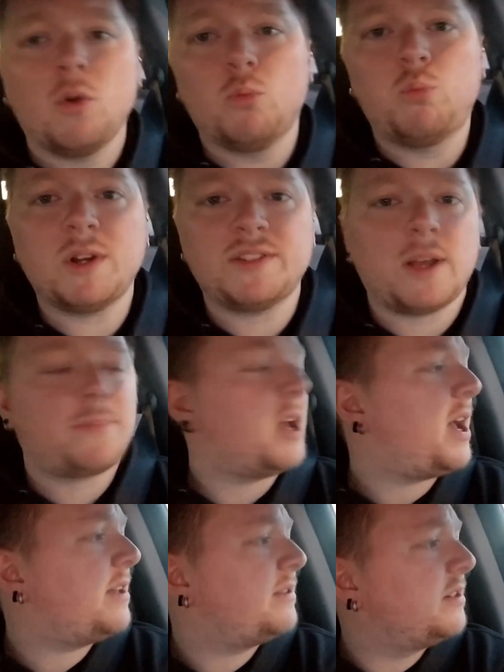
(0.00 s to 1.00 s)
What is up,
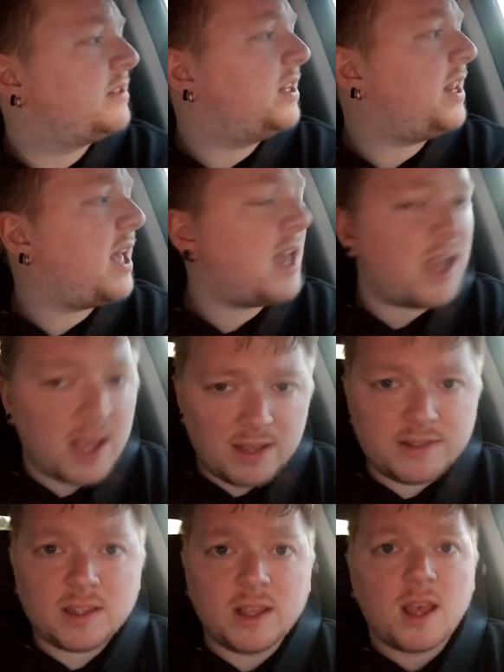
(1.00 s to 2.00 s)
guys? Today
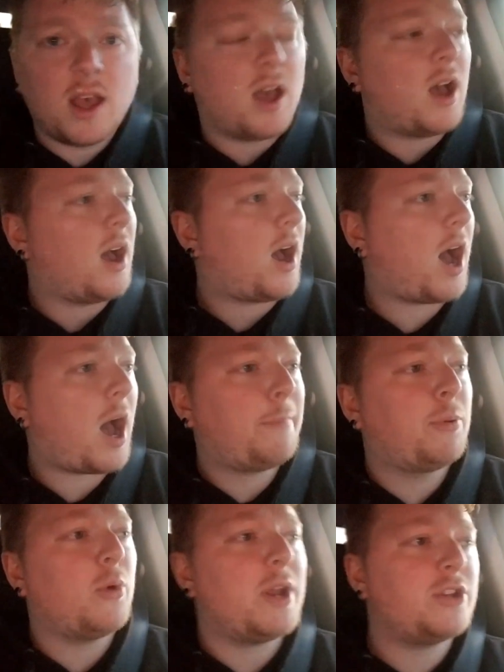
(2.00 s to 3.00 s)
is
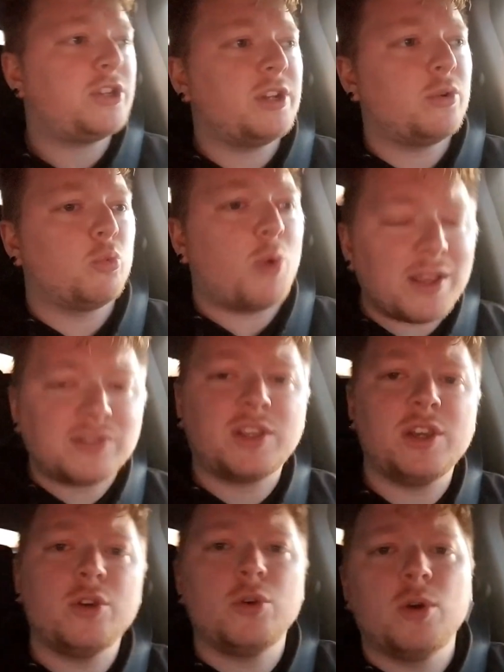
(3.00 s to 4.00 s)
Operation
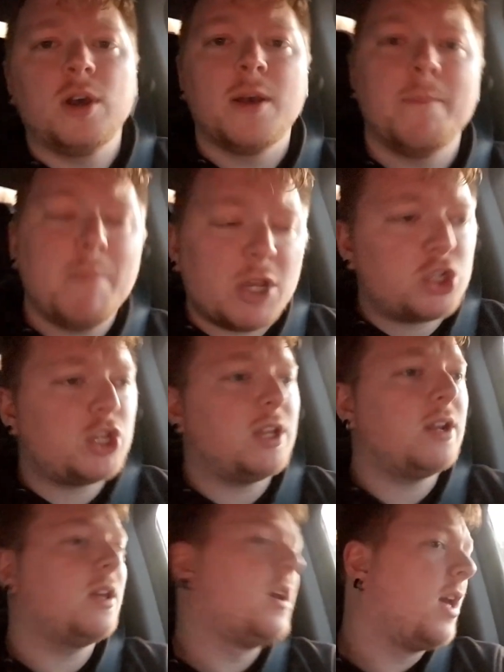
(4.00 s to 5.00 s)
Rescue
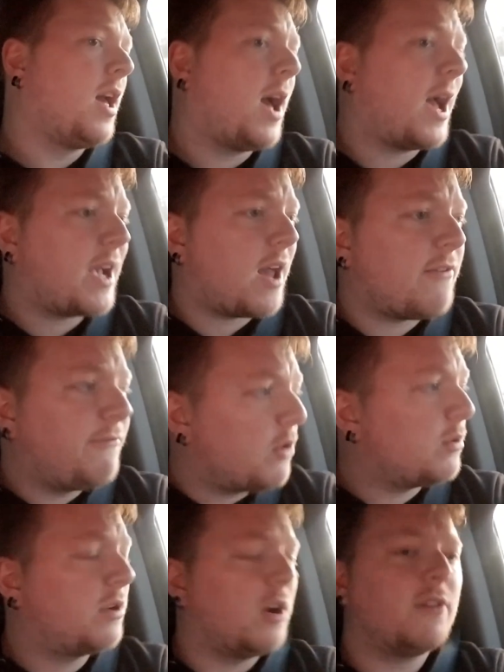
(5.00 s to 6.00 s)
Mission. I got a
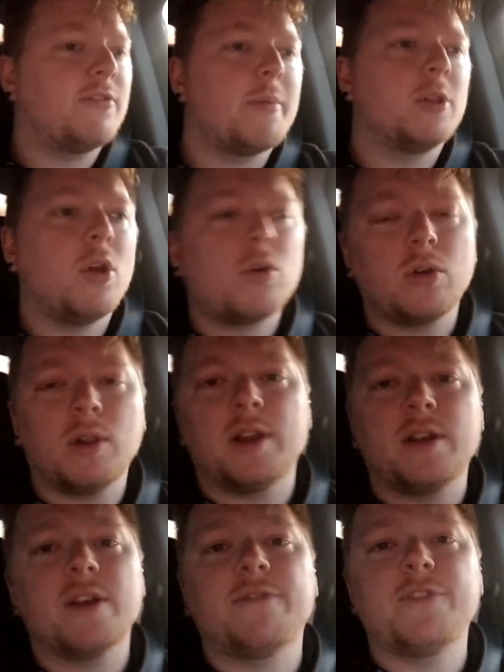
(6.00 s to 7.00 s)
phone call from a local
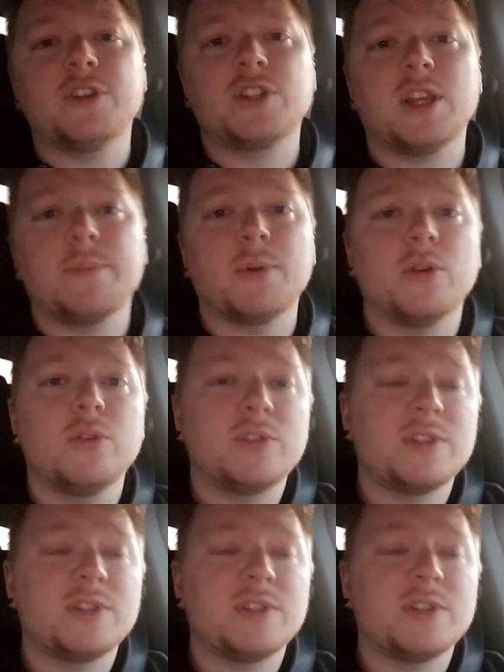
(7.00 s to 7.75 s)
area fish keeper who